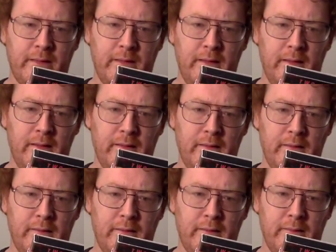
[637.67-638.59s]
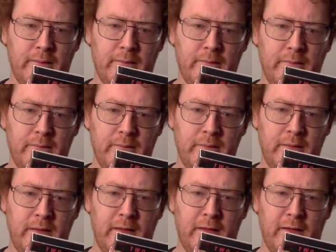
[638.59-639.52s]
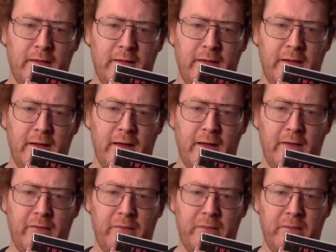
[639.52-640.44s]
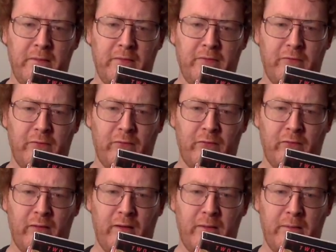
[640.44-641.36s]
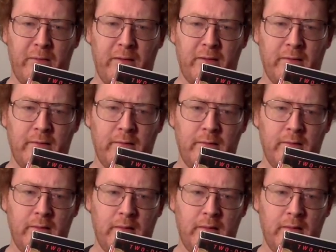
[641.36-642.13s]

and uh, King Leonidas, played by Gerard Butler,